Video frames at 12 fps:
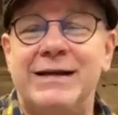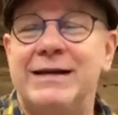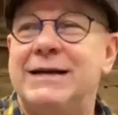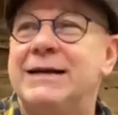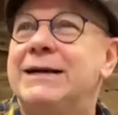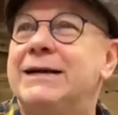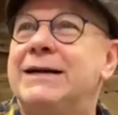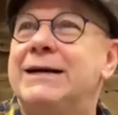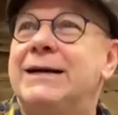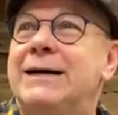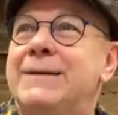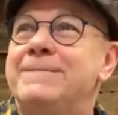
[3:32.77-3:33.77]

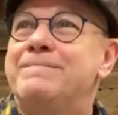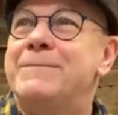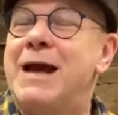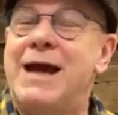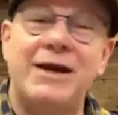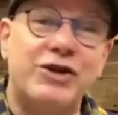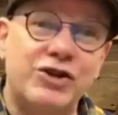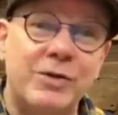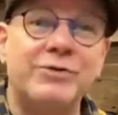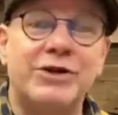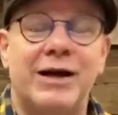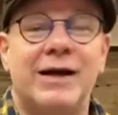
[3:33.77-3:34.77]
And
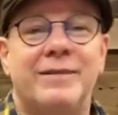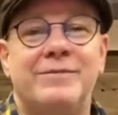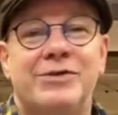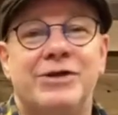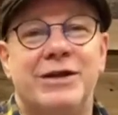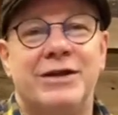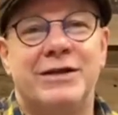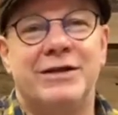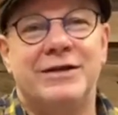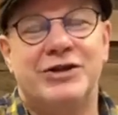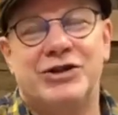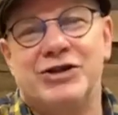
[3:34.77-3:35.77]
sometimes
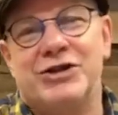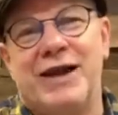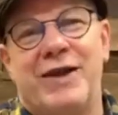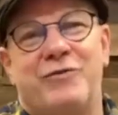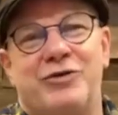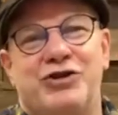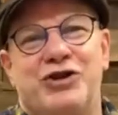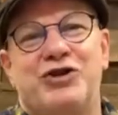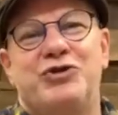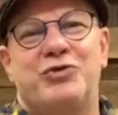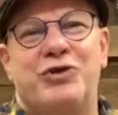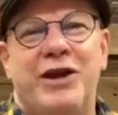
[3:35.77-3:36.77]
it's that
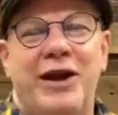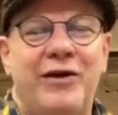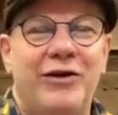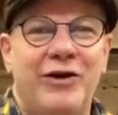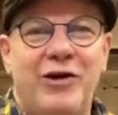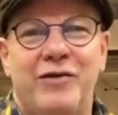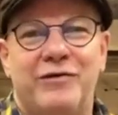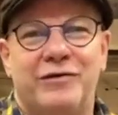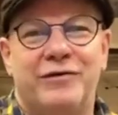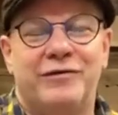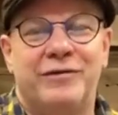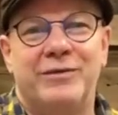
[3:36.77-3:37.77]
residual
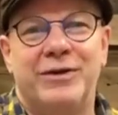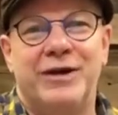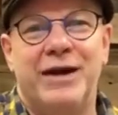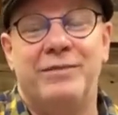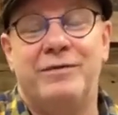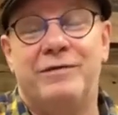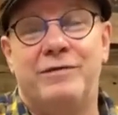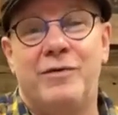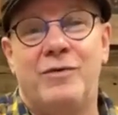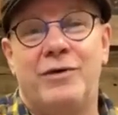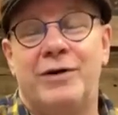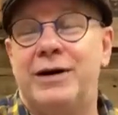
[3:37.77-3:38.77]
carryover from the day
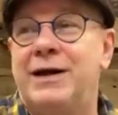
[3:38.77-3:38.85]
before.